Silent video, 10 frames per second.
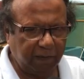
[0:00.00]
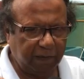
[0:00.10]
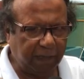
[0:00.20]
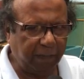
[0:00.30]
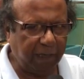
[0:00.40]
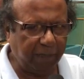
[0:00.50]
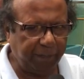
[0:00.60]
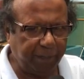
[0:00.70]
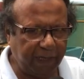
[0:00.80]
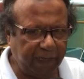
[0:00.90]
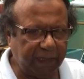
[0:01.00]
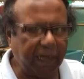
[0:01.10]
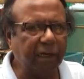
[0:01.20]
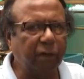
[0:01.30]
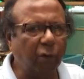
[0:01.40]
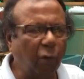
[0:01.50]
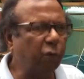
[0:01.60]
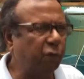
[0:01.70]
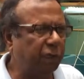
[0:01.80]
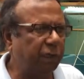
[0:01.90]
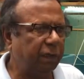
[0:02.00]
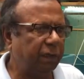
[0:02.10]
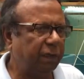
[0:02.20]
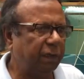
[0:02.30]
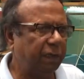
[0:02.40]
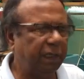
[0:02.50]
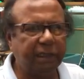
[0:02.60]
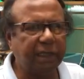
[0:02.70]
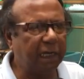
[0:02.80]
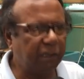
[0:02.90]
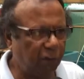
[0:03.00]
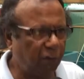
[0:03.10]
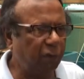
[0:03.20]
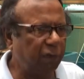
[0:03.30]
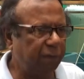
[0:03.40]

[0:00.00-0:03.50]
development and growth is assured,